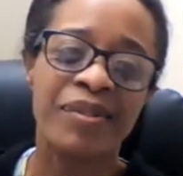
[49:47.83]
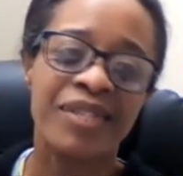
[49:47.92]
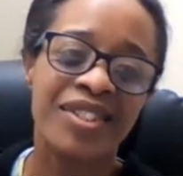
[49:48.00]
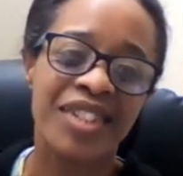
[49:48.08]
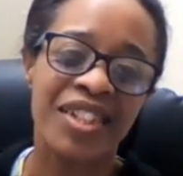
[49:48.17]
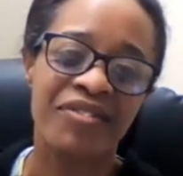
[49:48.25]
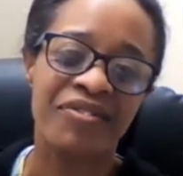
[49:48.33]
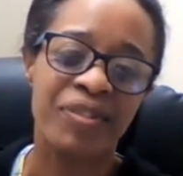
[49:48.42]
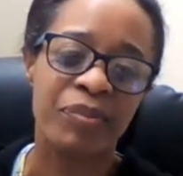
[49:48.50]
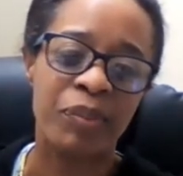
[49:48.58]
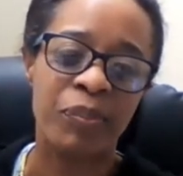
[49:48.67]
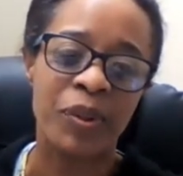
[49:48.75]
stuff will
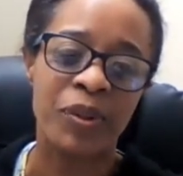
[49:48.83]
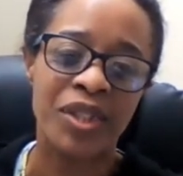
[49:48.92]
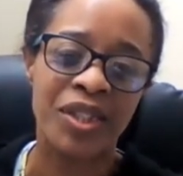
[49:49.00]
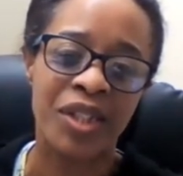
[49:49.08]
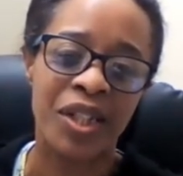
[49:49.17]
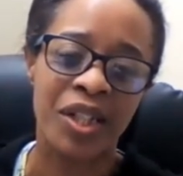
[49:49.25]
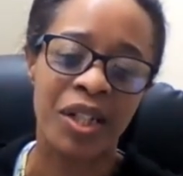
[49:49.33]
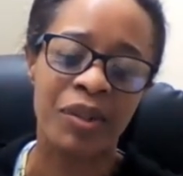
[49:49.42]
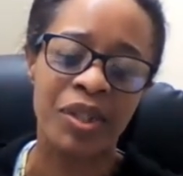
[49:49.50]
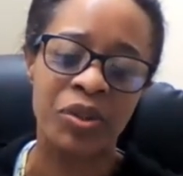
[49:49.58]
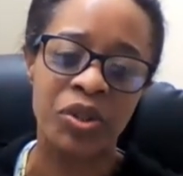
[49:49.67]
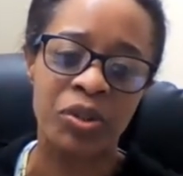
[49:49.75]
be posted on our
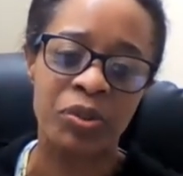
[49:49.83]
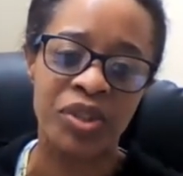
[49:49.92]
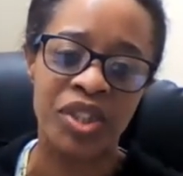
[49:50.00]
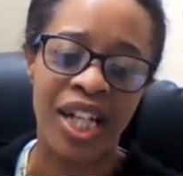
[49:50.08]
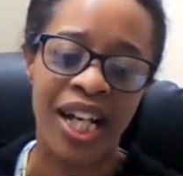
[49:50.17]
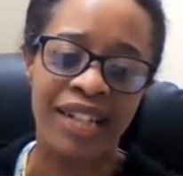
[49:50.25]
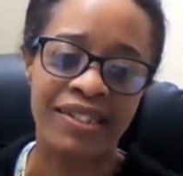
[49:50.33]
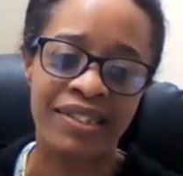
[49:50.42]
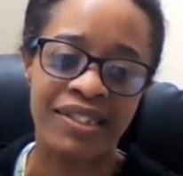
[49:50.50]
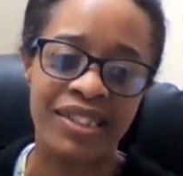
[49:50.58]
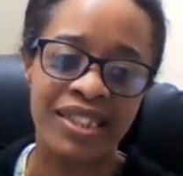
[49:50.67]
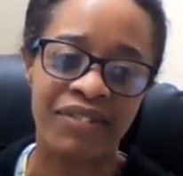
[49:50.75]
YouTube channel, the
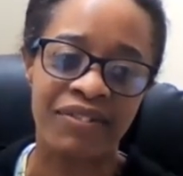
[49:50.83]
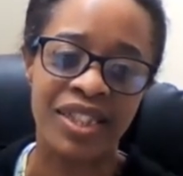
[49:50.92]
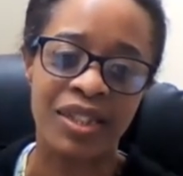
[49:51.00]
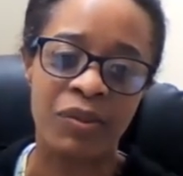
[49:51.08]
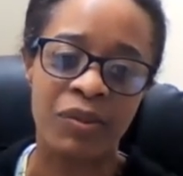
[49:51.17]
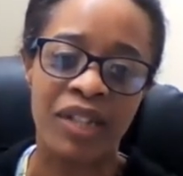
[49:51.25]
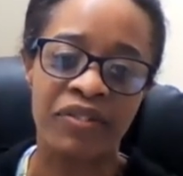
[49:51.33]
D71.